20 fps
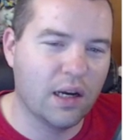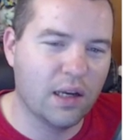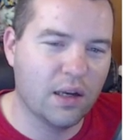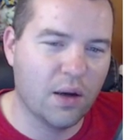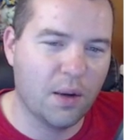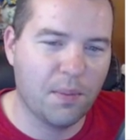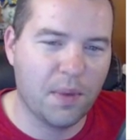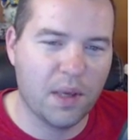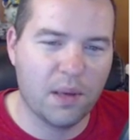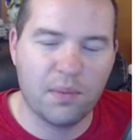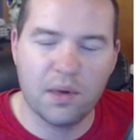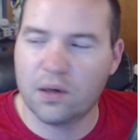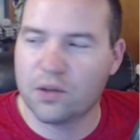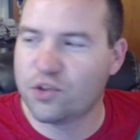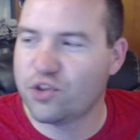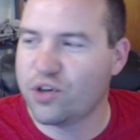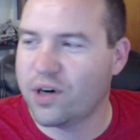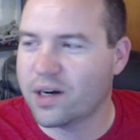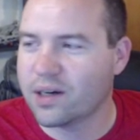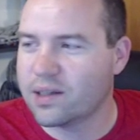Maybe I'll
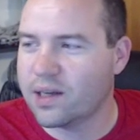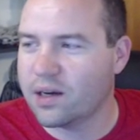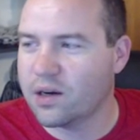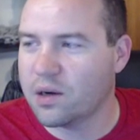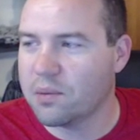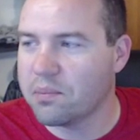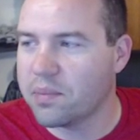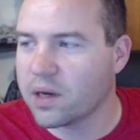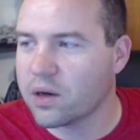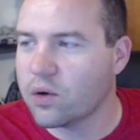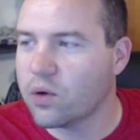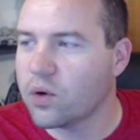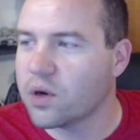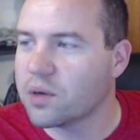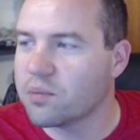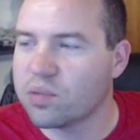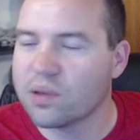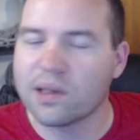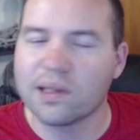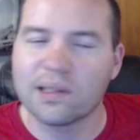track down a
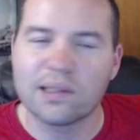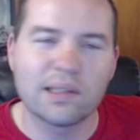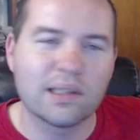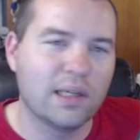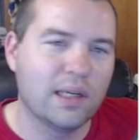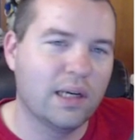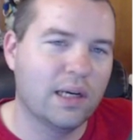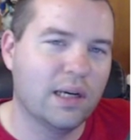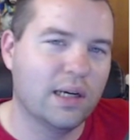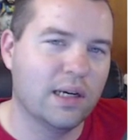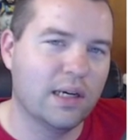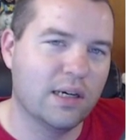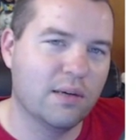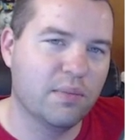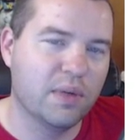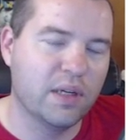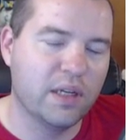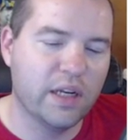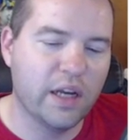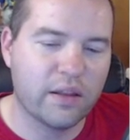Bitcoin place,
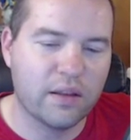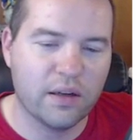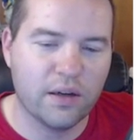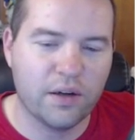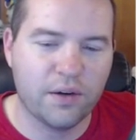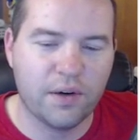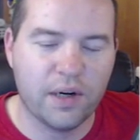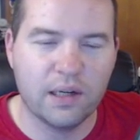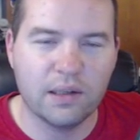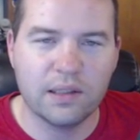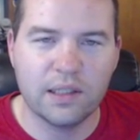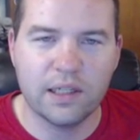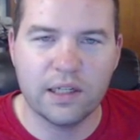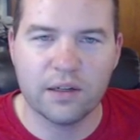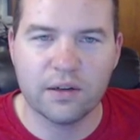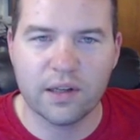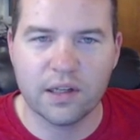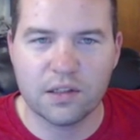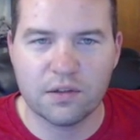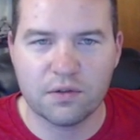but nothing around
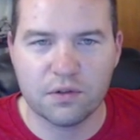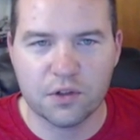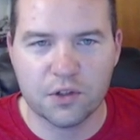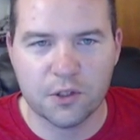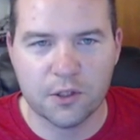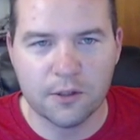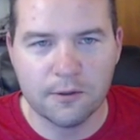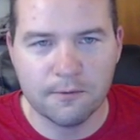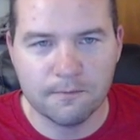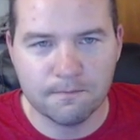here, that's for sure.